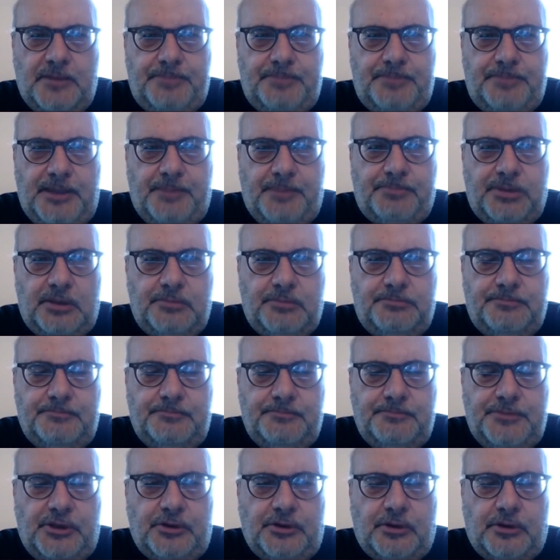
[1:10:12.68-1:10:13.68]
people,
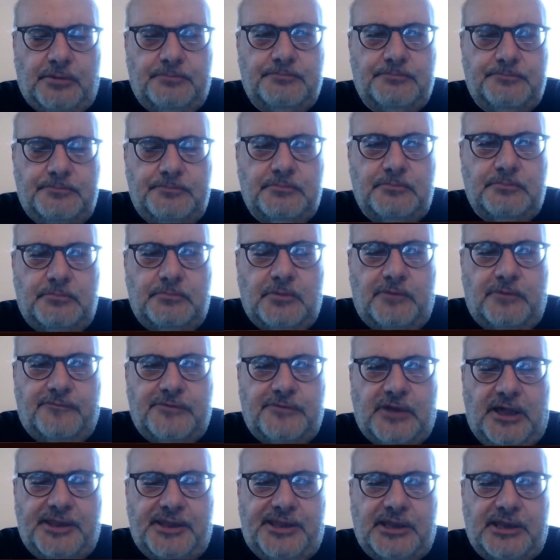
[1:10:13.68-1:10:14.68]
you know, of
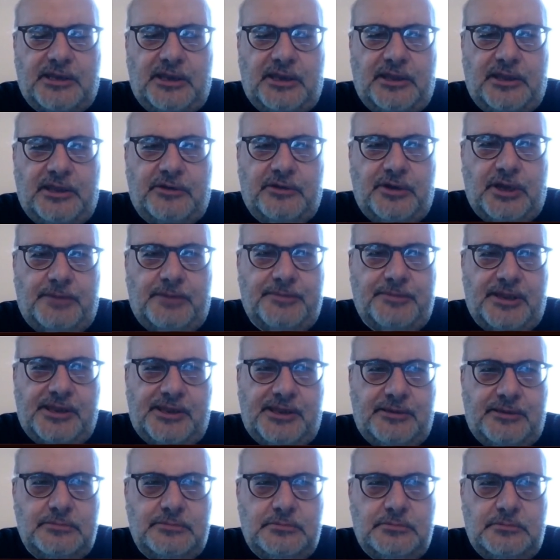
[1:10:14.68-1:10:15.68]
classical
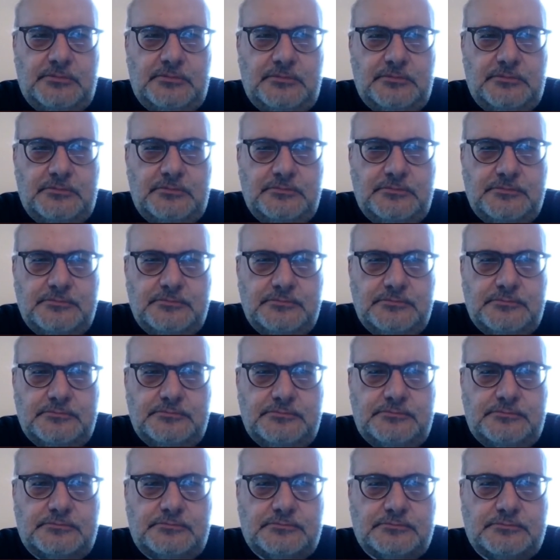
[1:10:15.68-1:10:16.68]
economics. Okay,
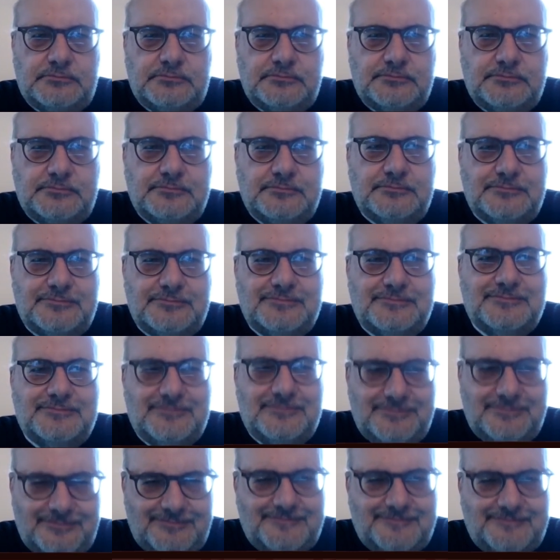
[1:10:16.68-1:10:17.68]
thank you very much. We
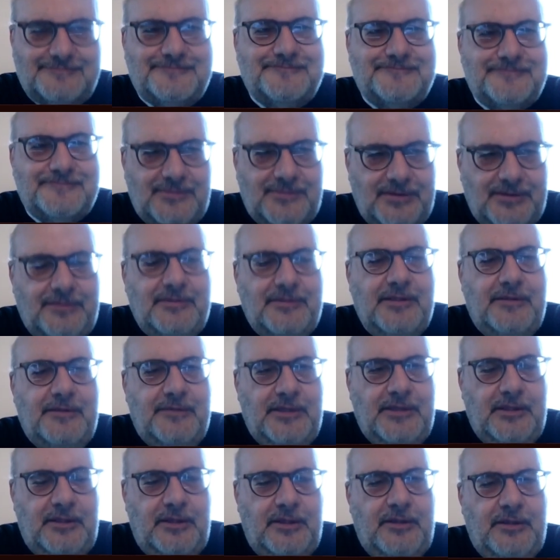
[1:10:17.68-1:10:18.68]
are really looking
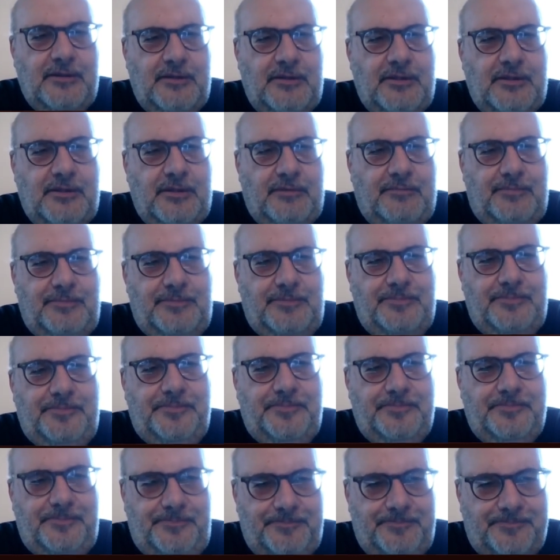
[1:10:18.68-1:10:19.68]
forward to this
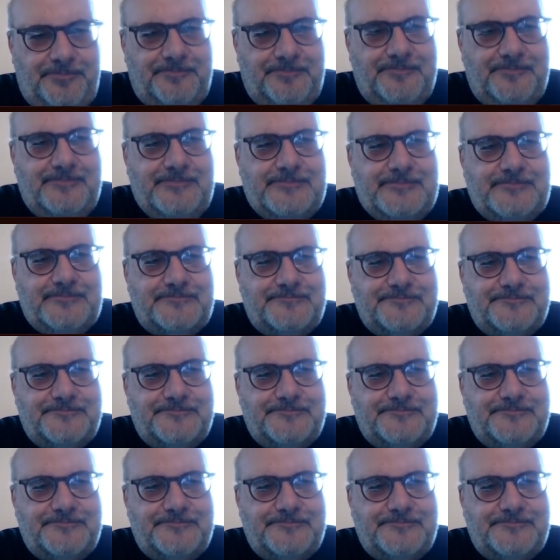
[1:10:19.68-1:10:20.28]
book, and we will definitely...